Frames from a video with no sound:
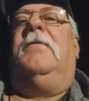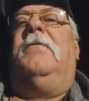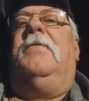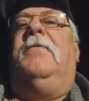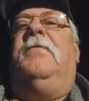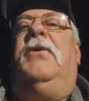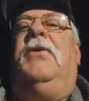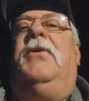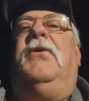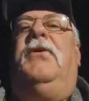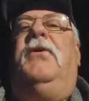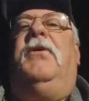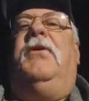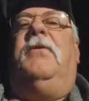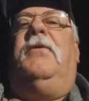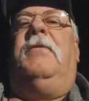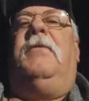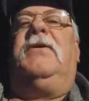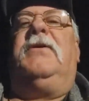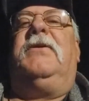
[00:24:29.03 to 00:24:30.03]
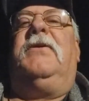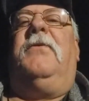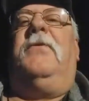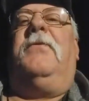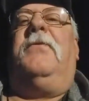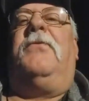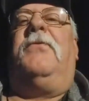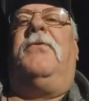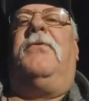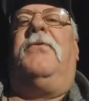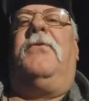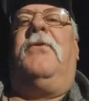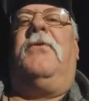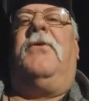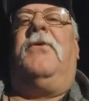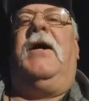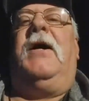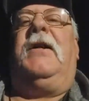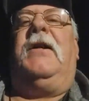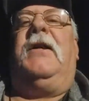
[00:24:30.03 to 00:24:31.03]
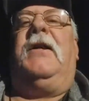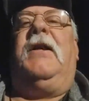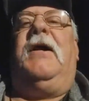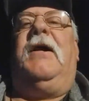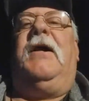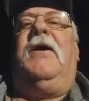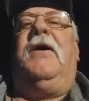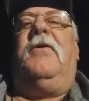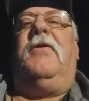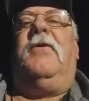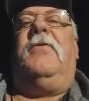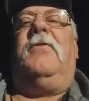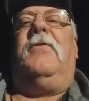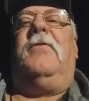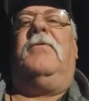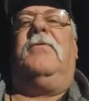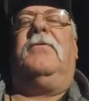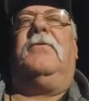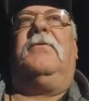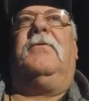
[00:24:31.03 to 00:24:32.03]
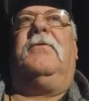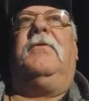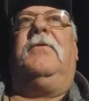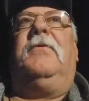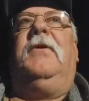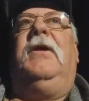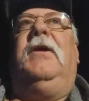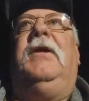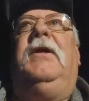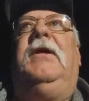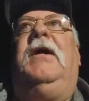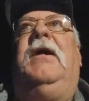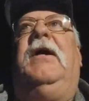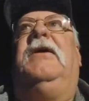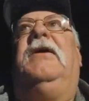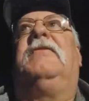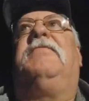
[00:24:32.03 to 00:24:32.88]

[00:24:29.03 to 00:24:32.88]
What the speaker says: But as of right now, yeah, I